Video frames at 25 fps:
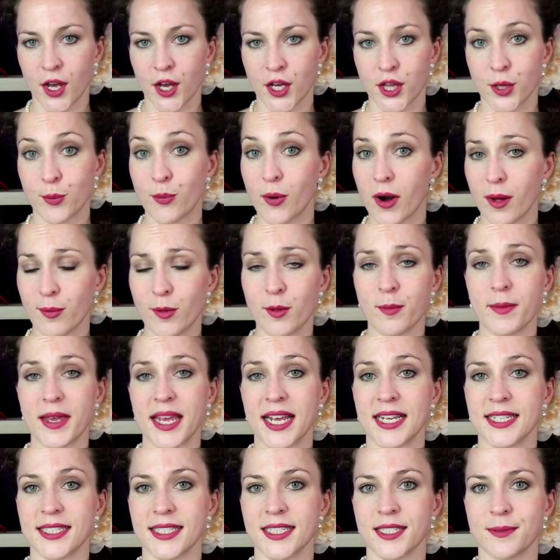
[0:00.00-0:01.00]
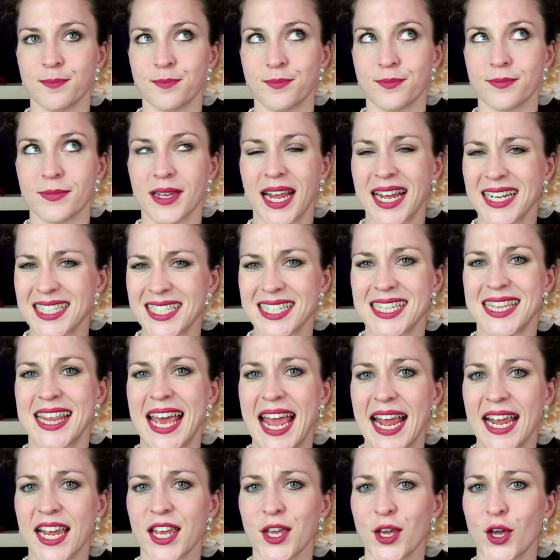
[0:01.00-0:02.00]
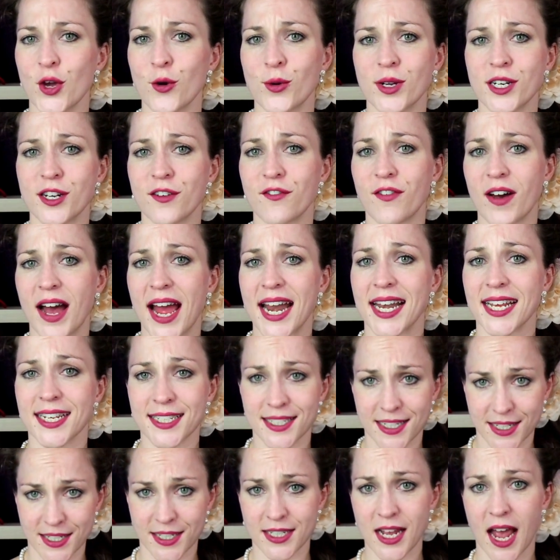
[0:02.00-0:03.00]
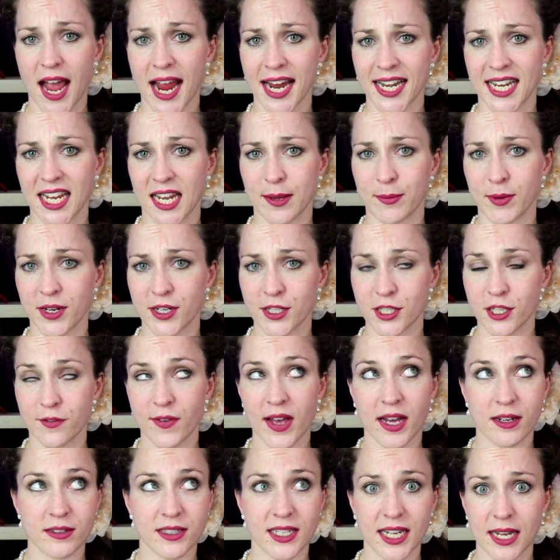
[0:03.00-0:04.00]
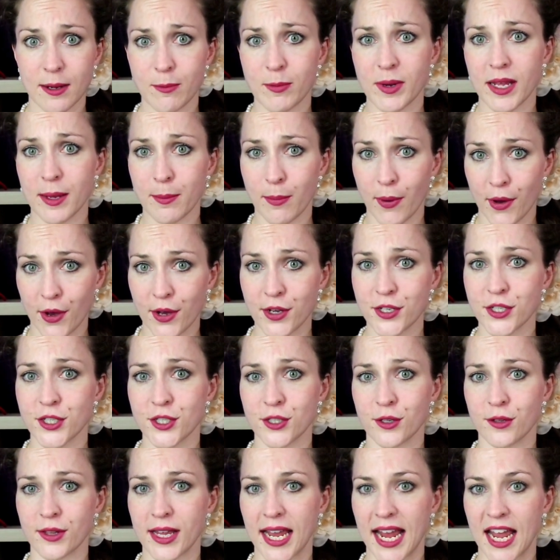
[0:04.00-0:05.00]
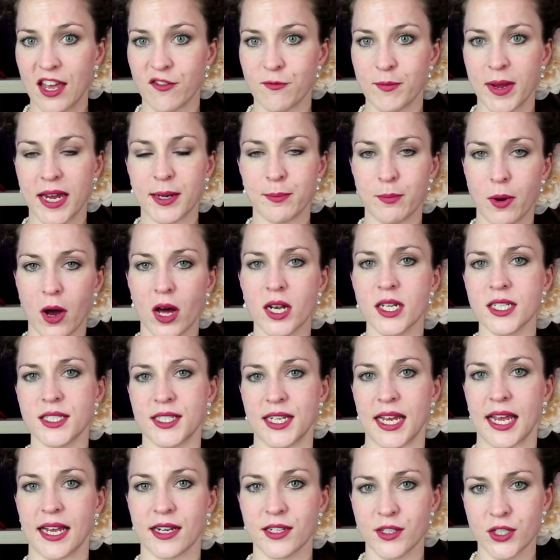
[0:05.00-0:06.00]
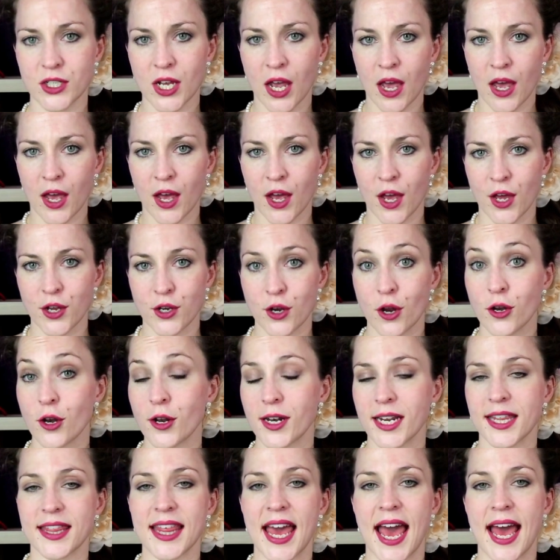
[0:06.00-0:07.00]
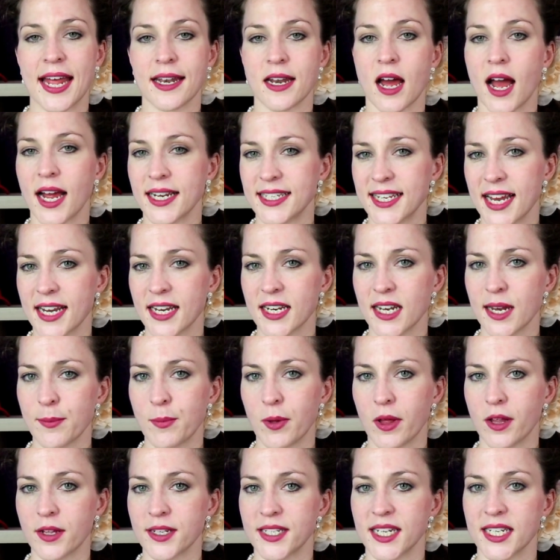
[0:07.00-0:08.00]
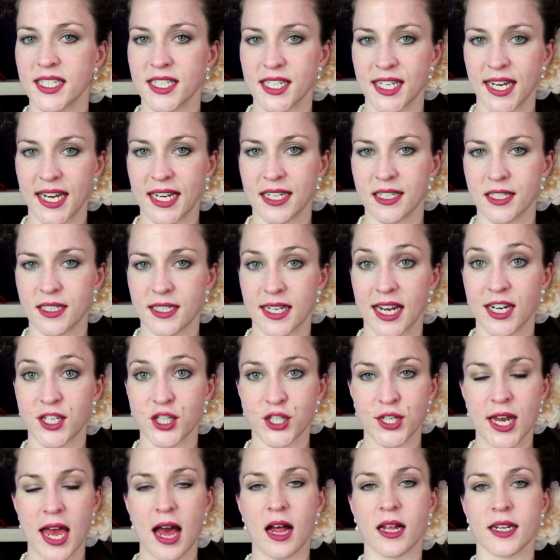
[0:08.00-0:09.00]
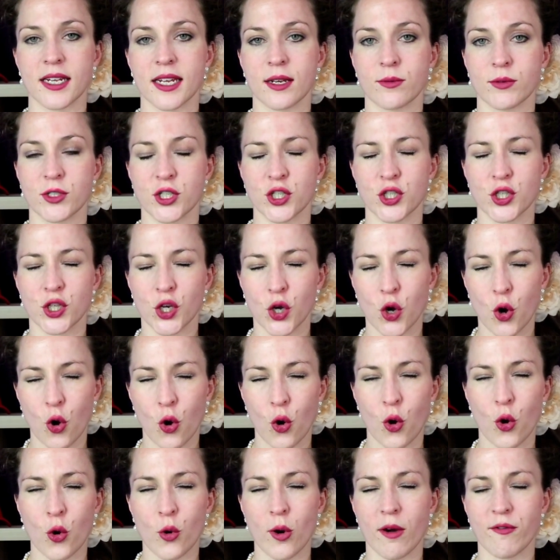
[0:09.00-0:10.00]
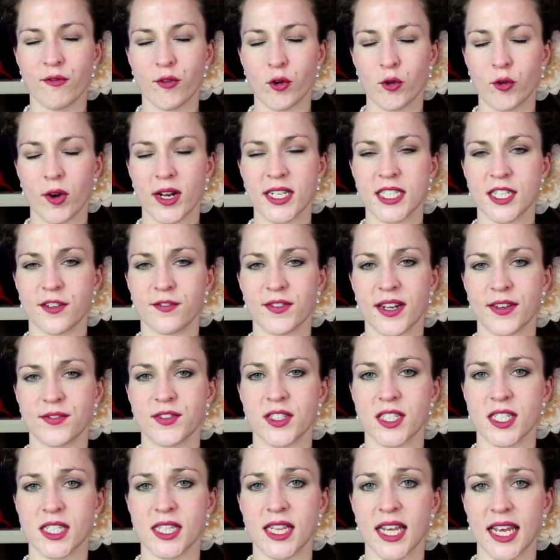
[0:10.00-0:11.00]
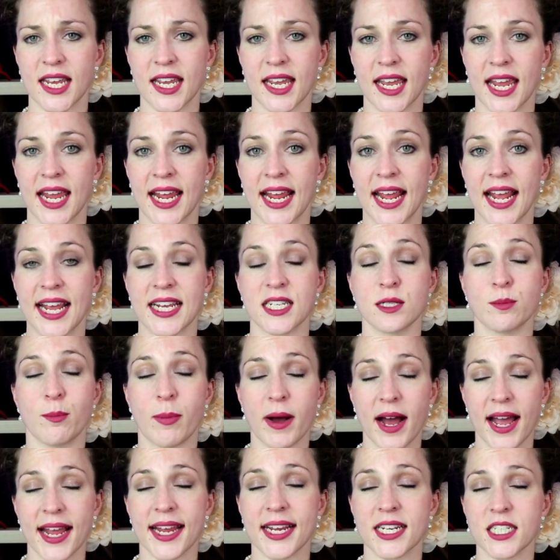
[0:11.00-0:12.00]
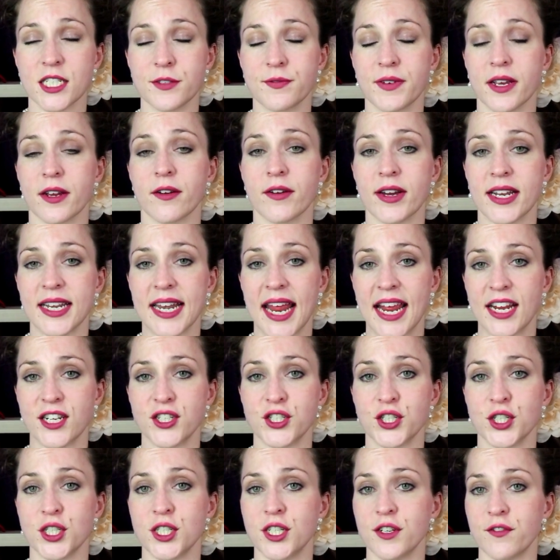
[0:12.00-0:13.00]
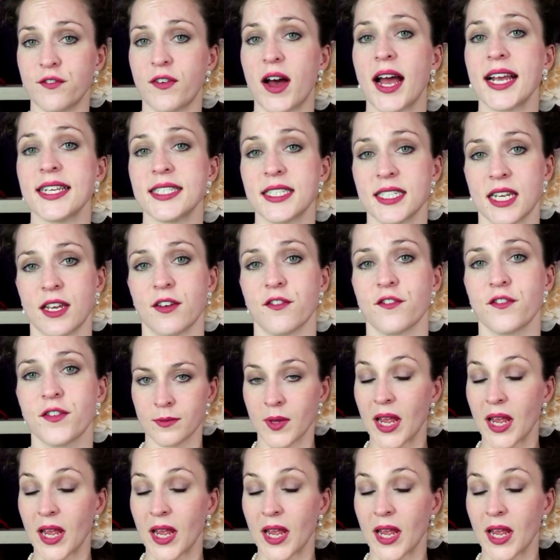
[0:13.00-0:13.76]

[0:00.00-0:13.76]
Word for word: The problem is, it's they who are dividing society because of how deeply personal they have made politics. Not only that, identity politics and intersectionality, which is the core of regressive leftist thinking, is by its very nature divisive.